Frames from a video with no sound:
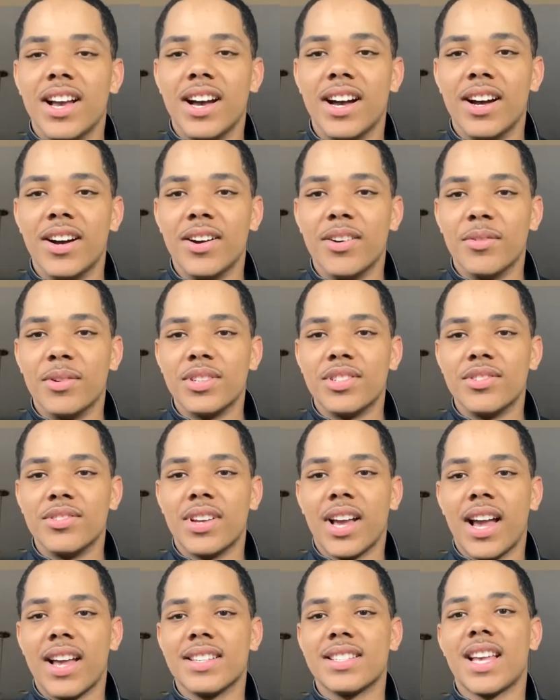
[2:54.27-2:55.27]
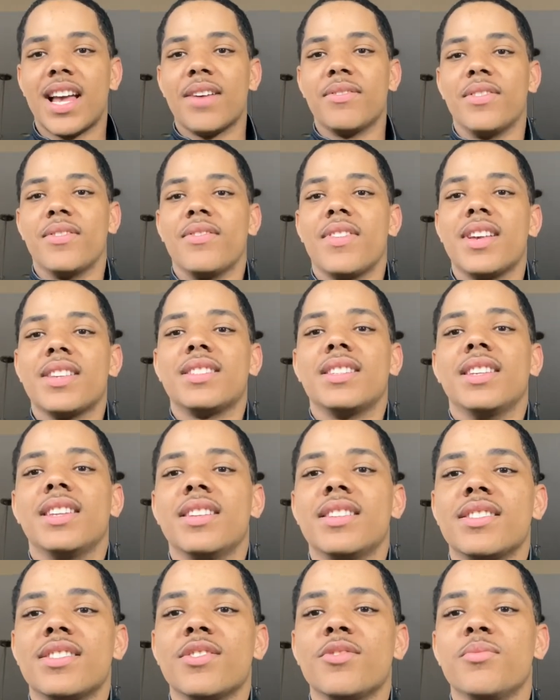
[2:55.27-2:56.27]
uh, what you guys have invested
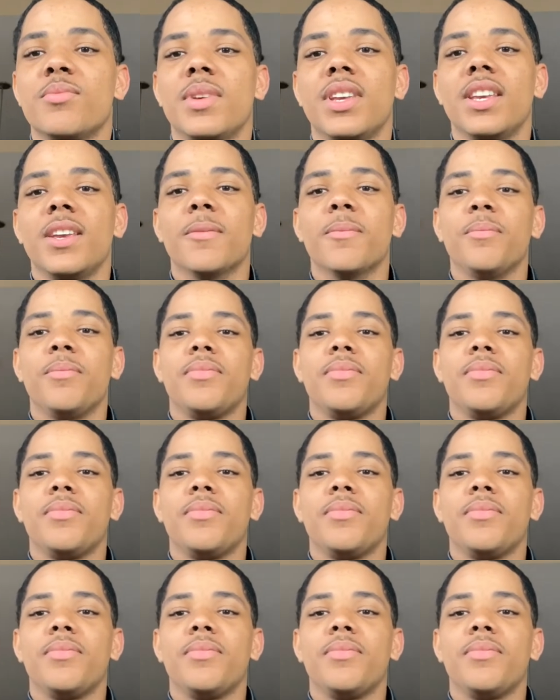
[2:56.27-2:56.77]
into me.